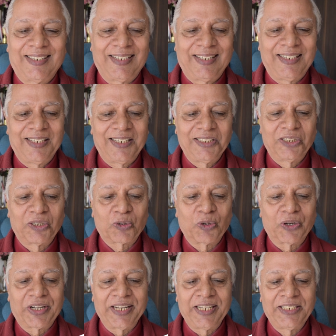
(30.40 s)
Here is a
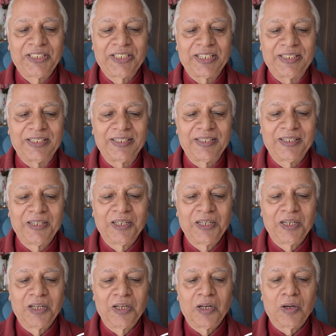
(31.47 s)
quotation
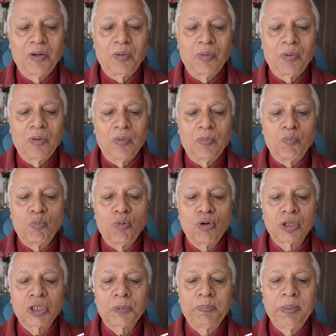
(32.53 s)

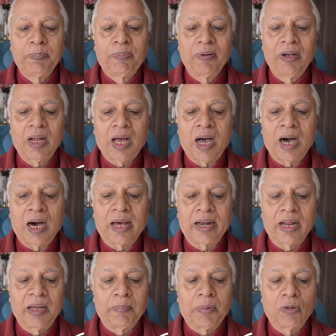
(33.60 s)
Most people
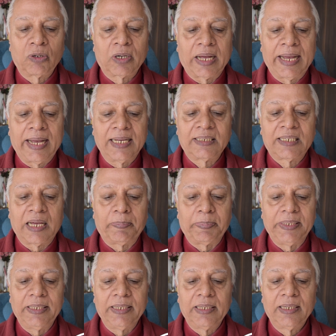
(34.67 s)
are about as
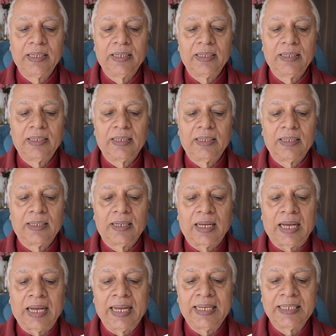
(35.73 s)
happy
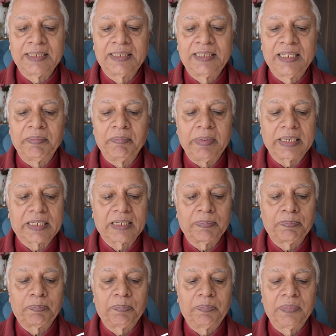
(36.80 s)
as they make
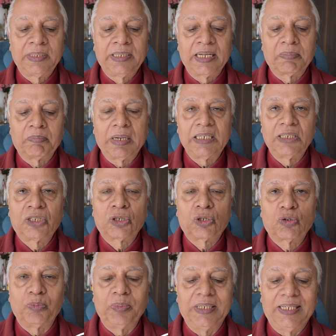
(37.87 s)
up their minds
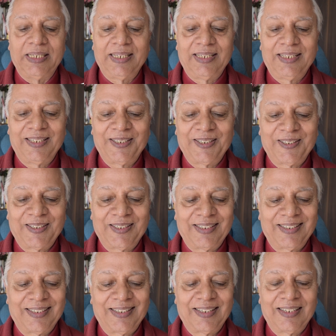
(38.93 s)
to be
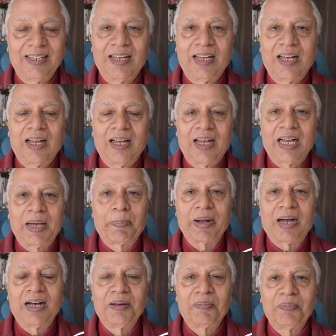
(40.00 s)

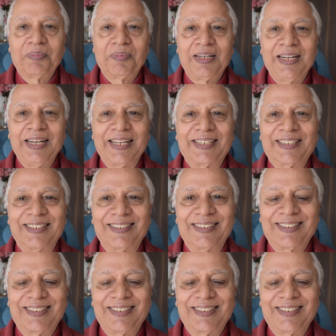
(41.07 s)
Abraham Lincoln.